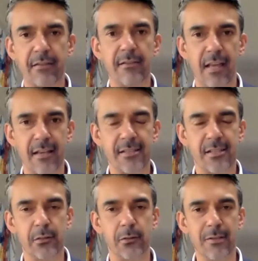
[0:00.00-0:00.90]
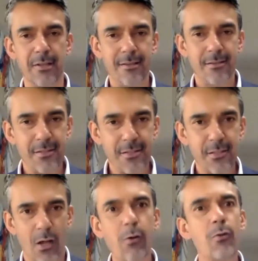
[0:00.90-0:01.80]
that they're still
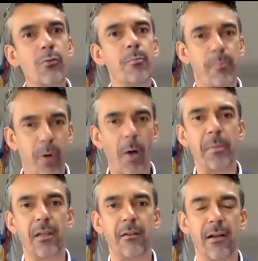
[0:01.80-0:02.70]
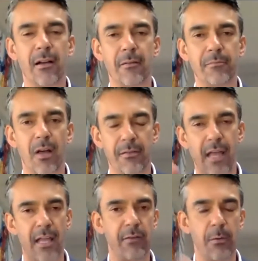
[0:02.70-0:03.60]
so popular. And I
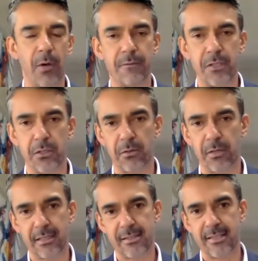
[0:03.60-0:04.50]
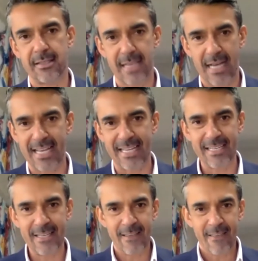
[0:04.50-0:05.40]
thank everyone for joining us today.
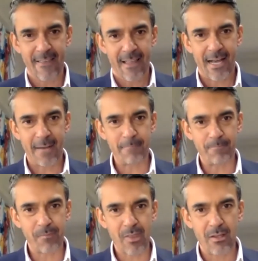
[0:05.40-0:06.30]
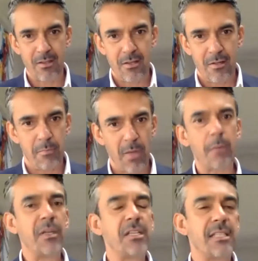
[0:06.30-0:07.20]
Mel, I'm
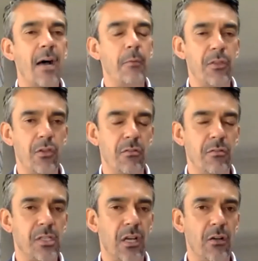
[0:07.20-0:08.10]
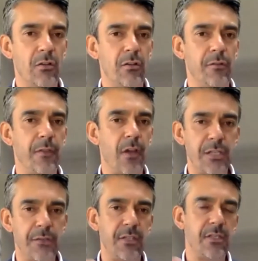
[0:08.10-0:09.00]
going to start with you. So for
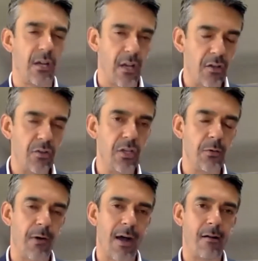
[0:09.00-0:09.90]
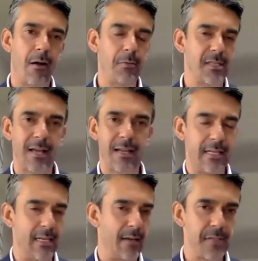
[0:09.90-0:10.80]
those of you that don't know who you are, I was lucky
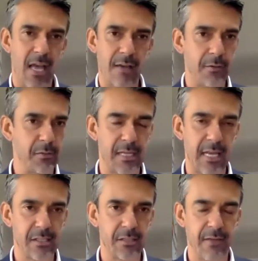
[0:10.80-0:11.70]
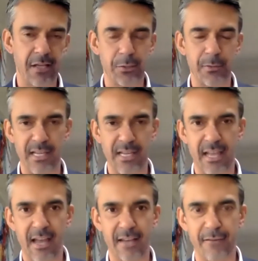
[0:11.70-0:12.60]
enough to have you as a guest of our Chewing the
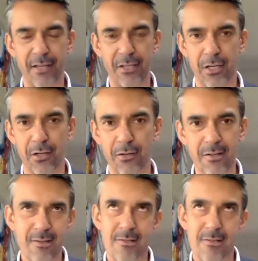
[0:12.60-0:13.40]
Accounting Fat show